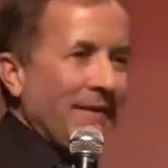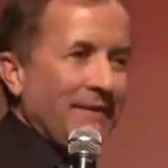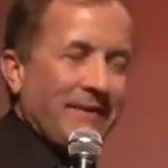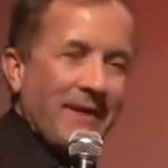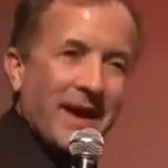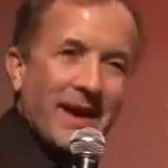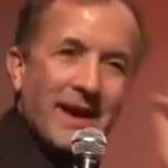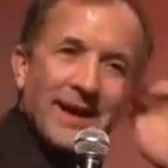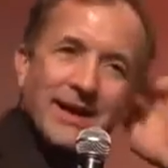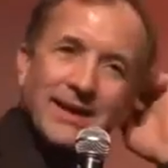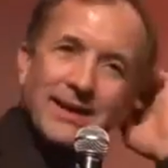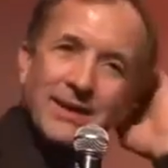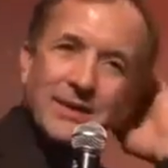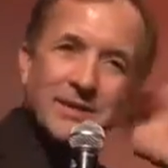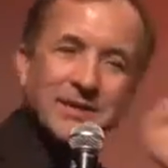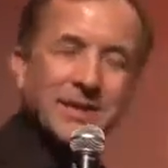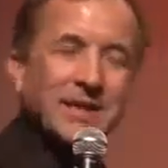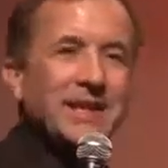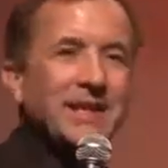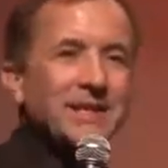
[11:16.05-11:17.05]
of
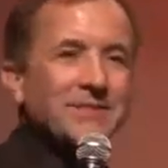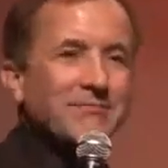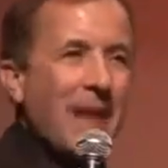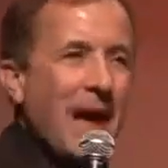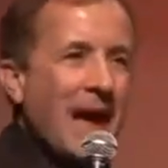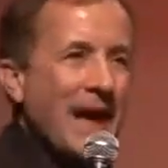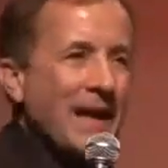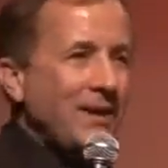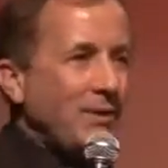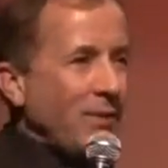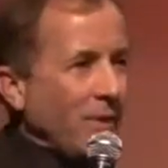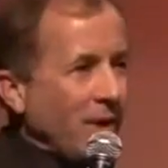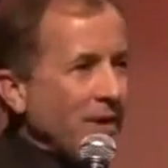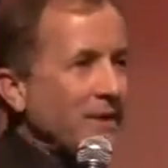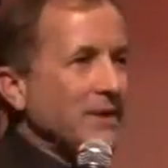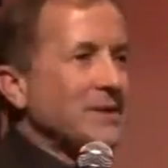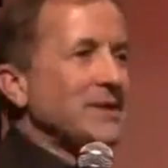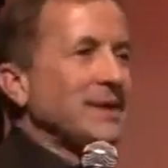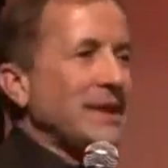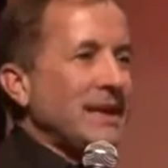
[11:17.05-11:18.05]
using these mind
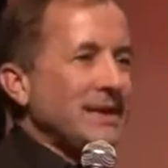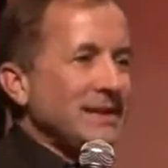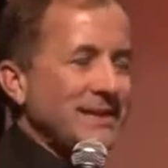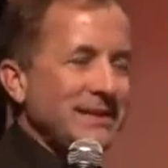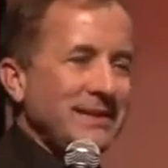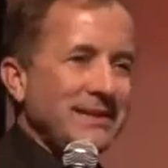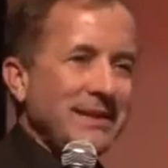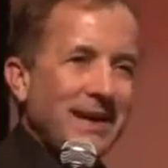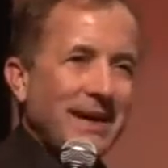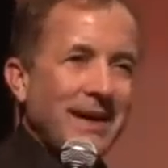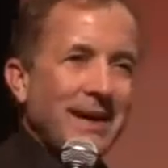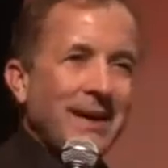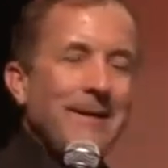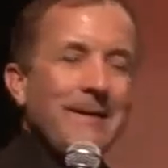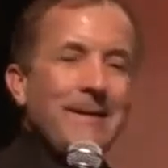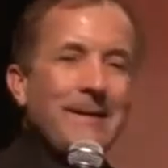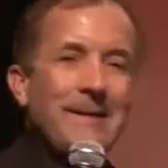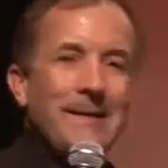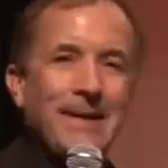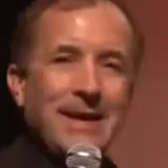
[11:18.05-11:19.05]
words, because
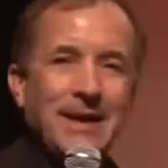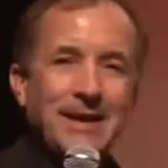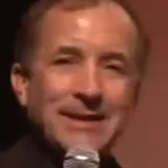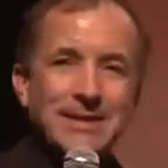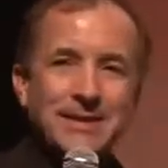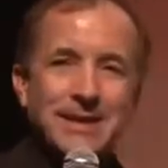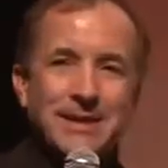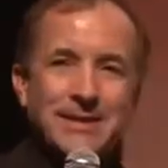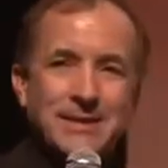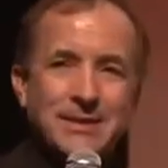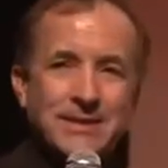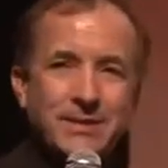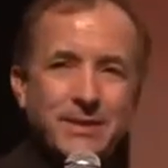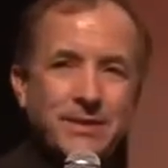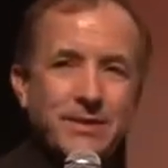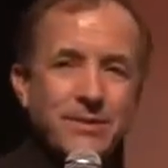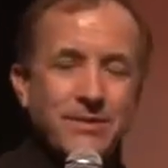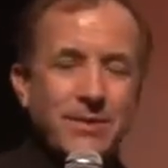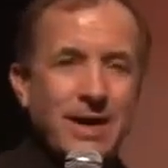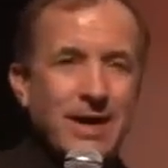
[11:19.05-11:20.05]
it's
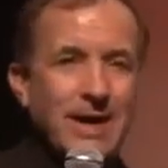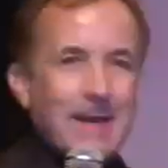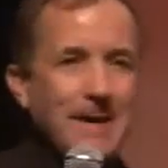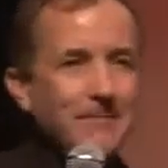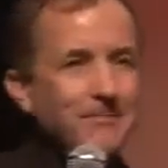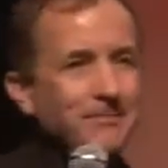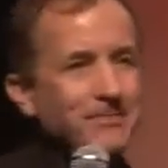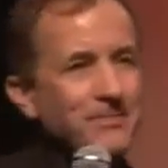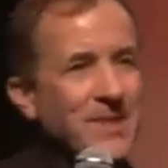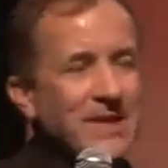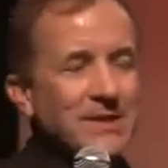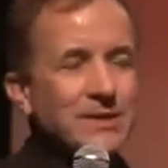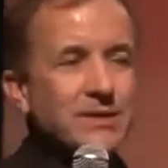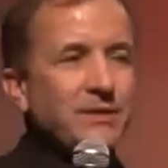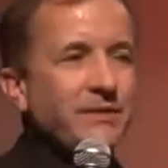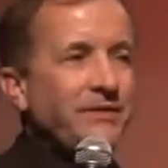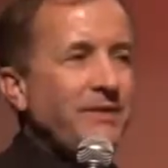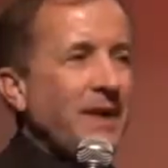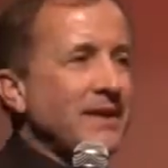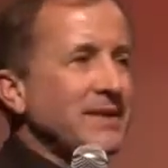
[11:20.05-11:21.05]
too
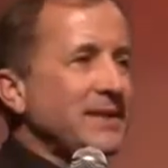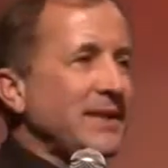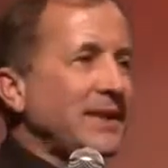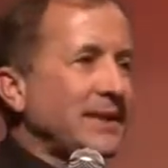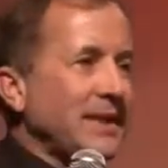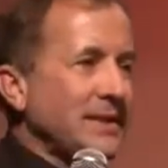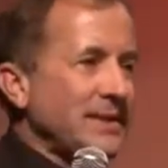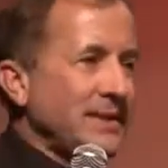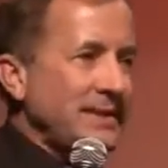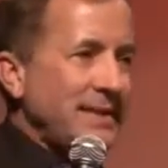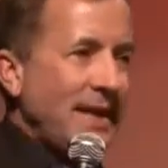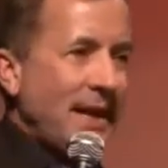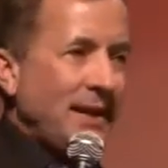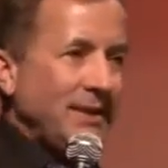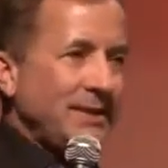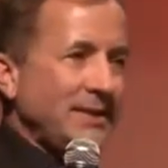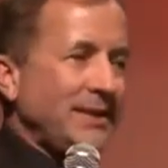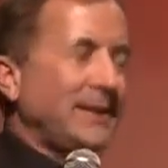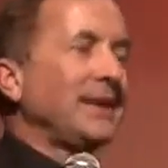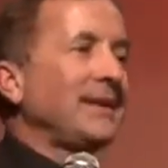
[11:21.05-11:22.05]
fuzzy. It doesn't
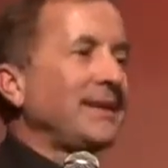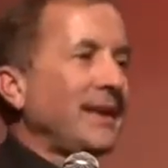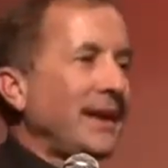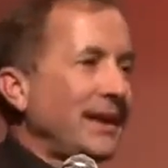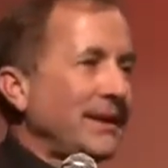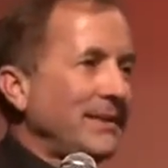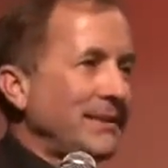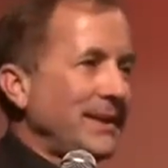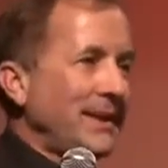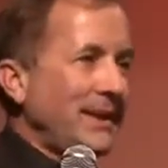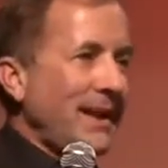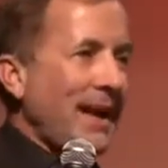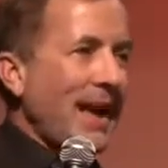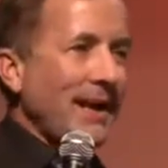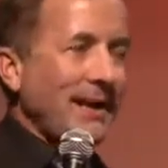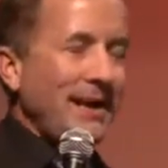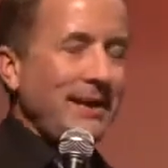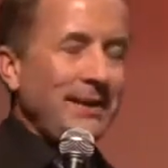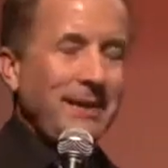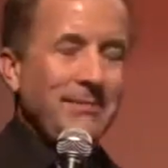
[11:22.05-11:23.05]
tell us anything.
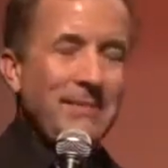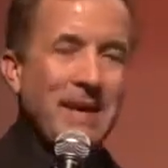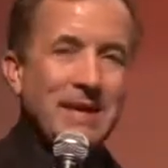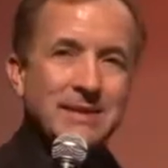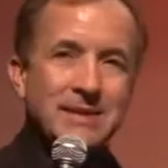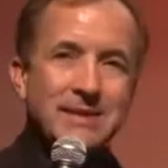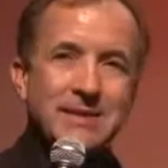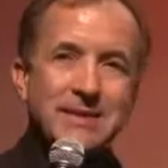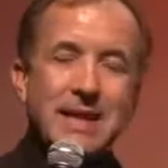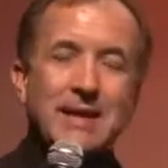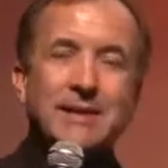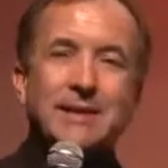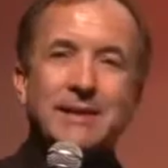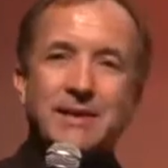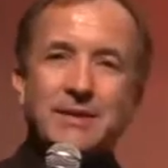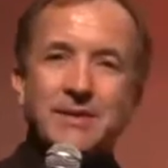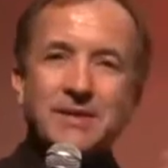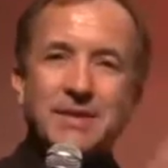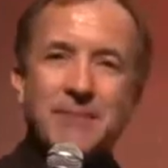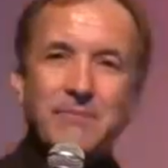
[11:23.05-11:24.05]
It makes us think
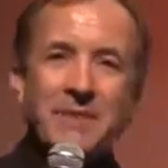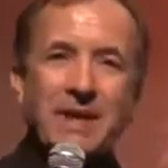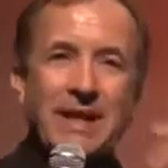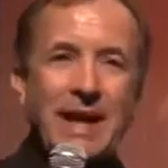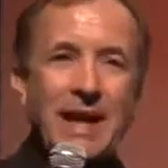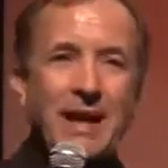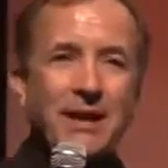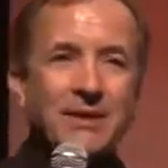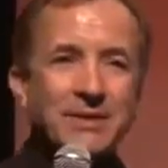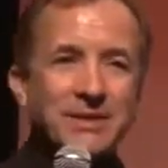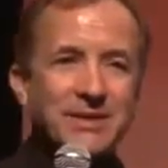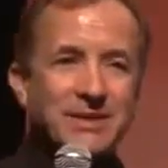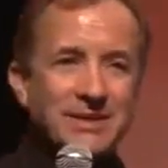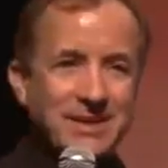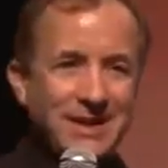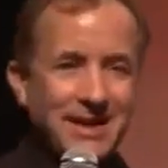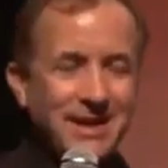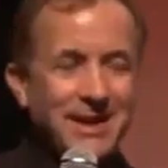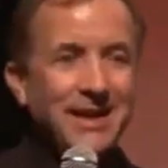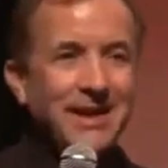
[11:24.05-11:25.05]
that there's something
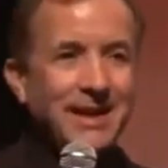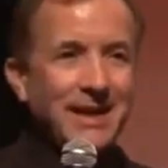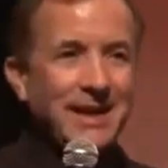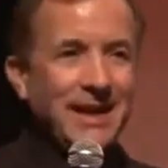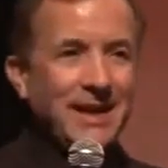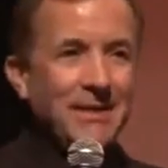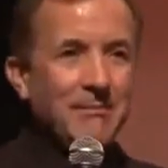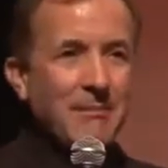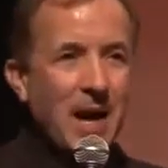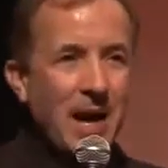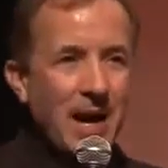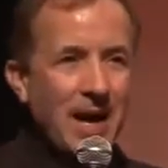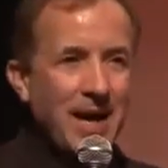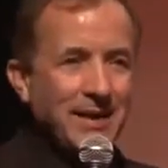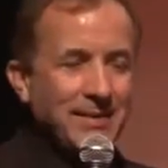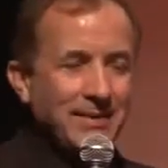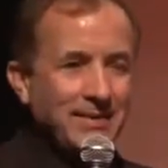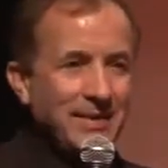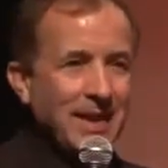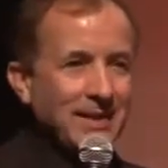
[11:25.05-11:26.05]
else in
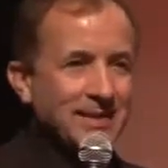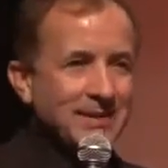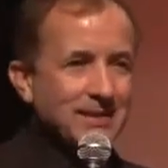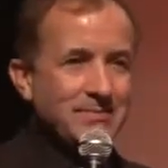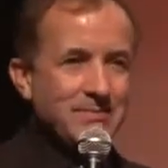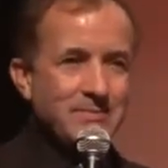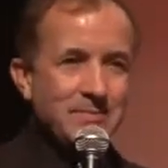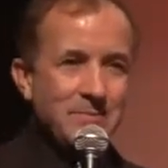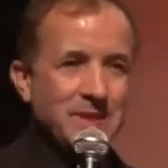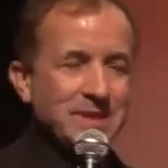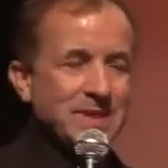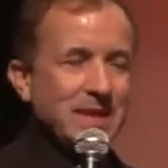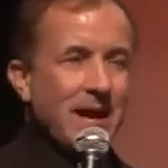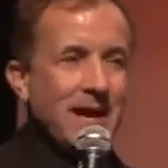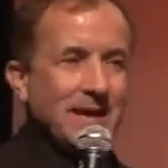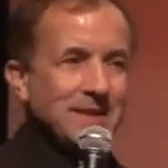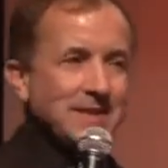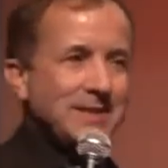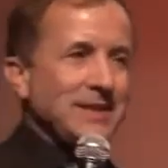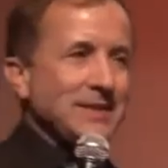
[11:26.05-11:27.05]
mind that's
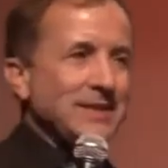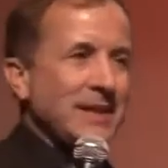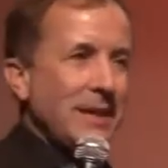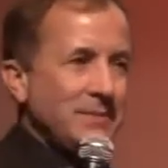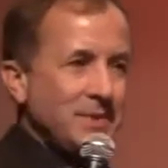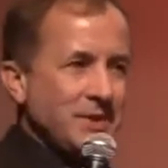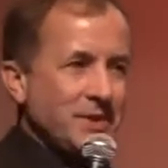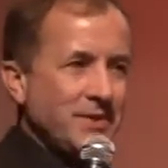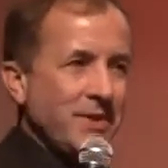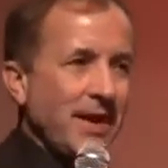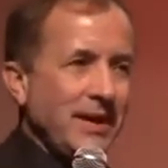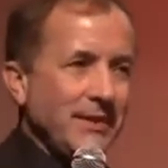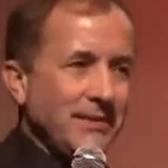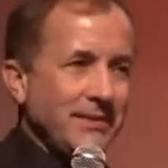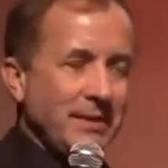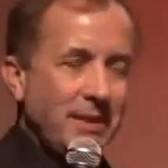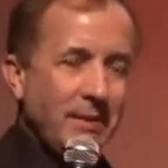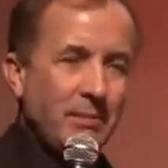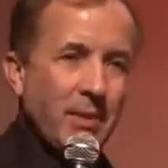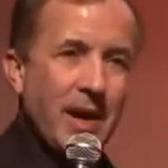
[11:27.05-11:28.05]
besides the substrate,
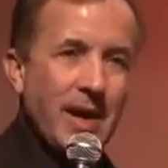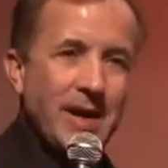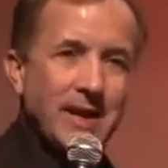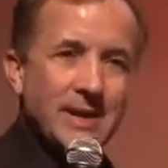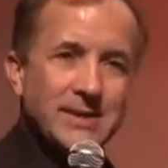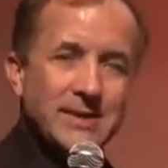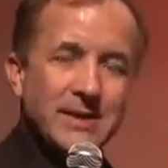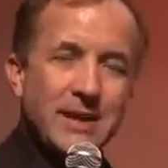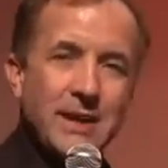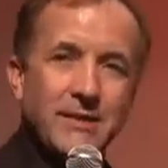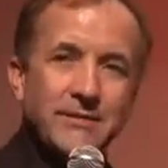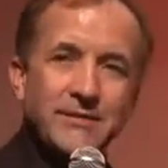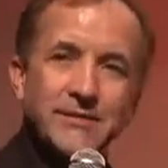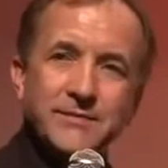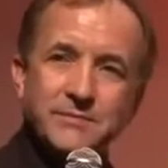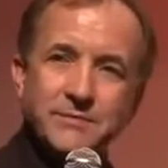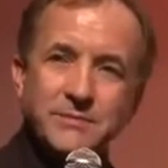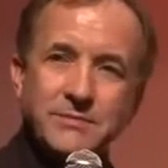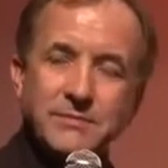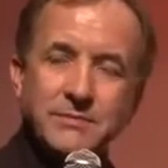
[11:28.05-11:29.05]
the brain
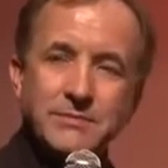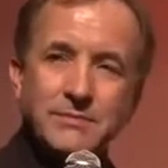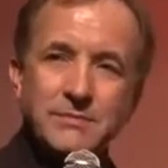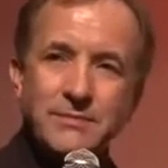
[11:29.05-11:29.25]
itself.